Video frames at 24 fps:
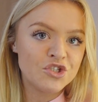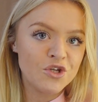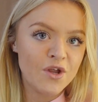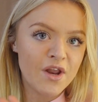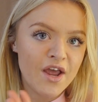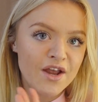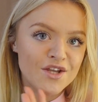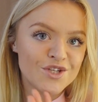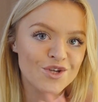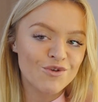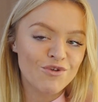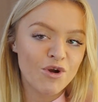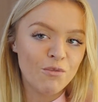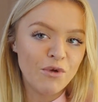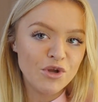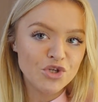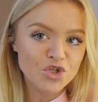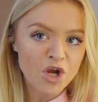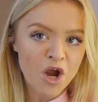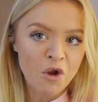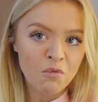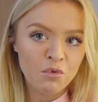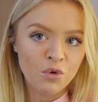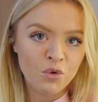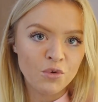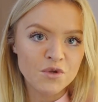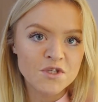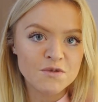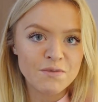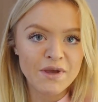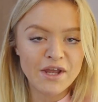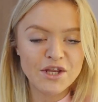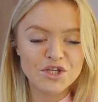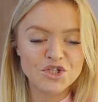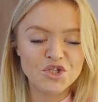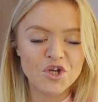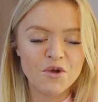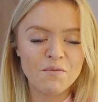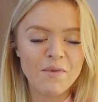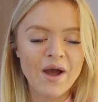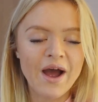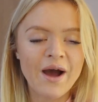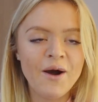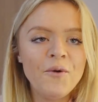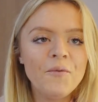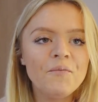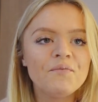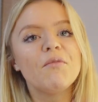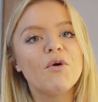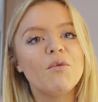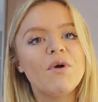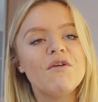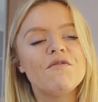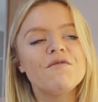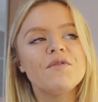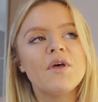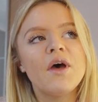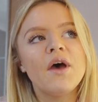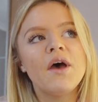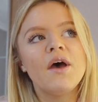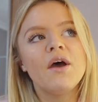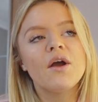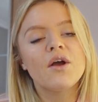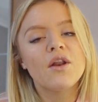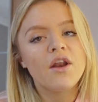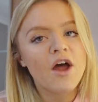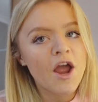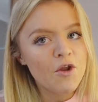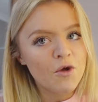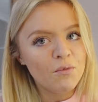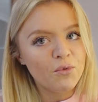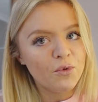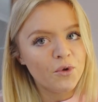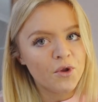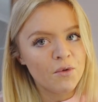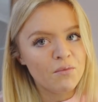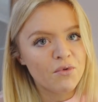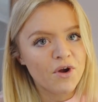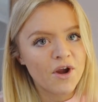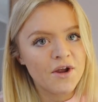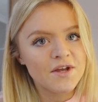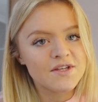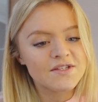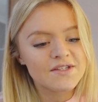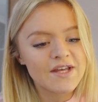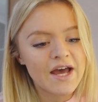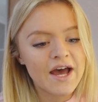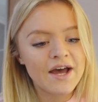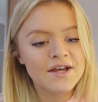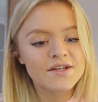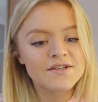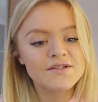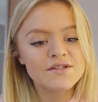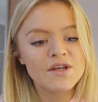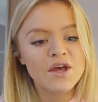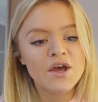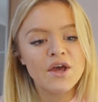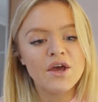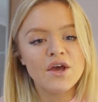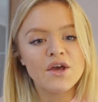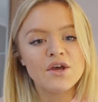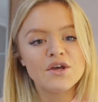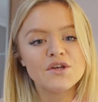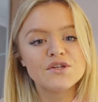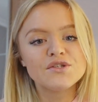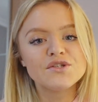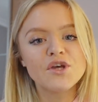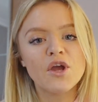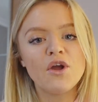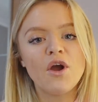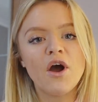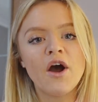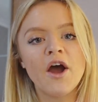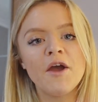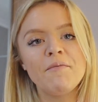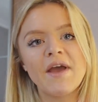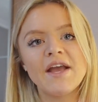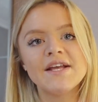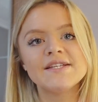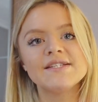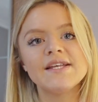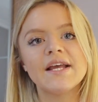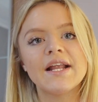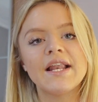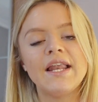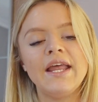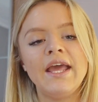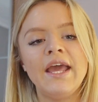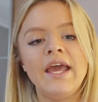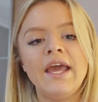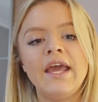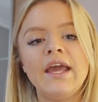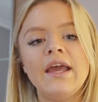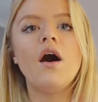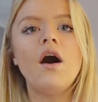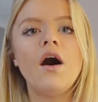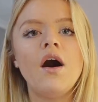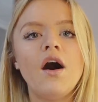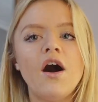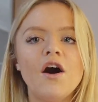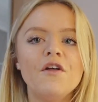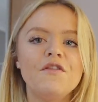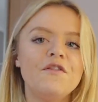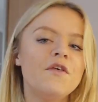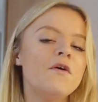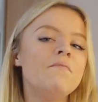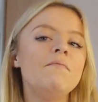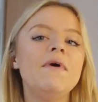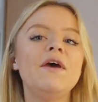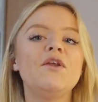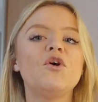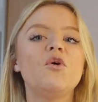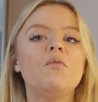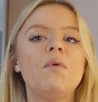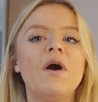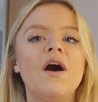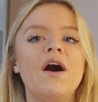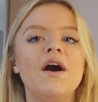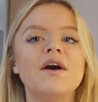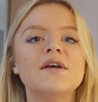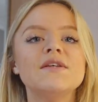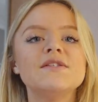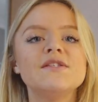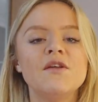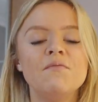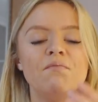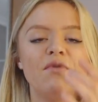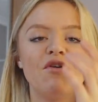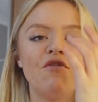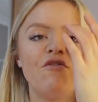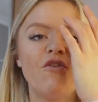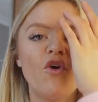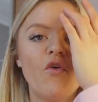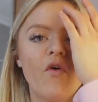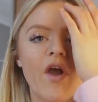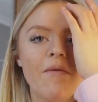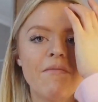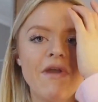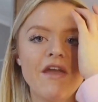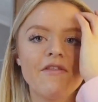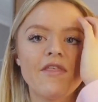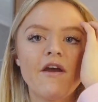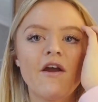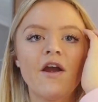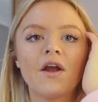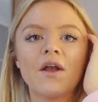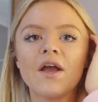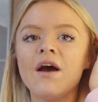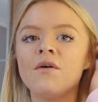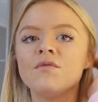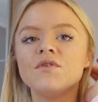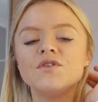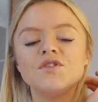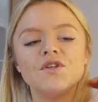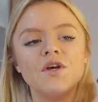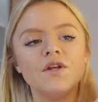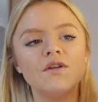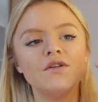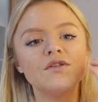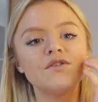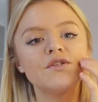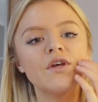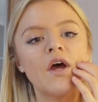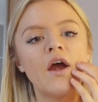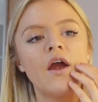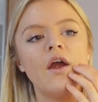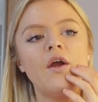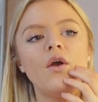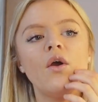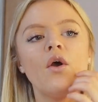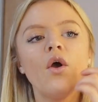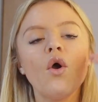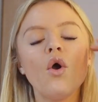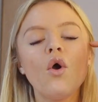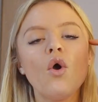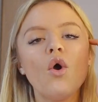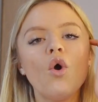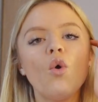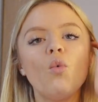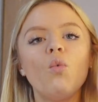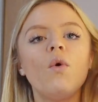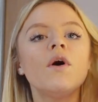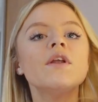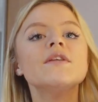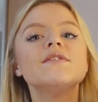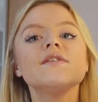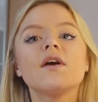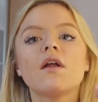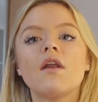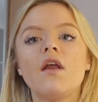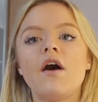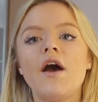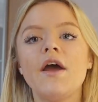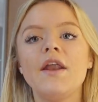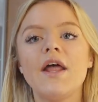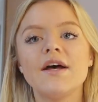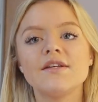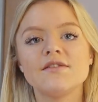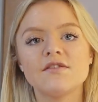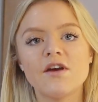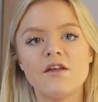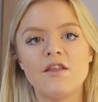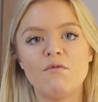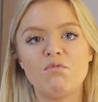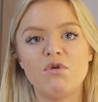to do later on, which I will speak to you about, but with the client onboarding process, so I basically are the middle person before they meet their accountant. So once a client has signed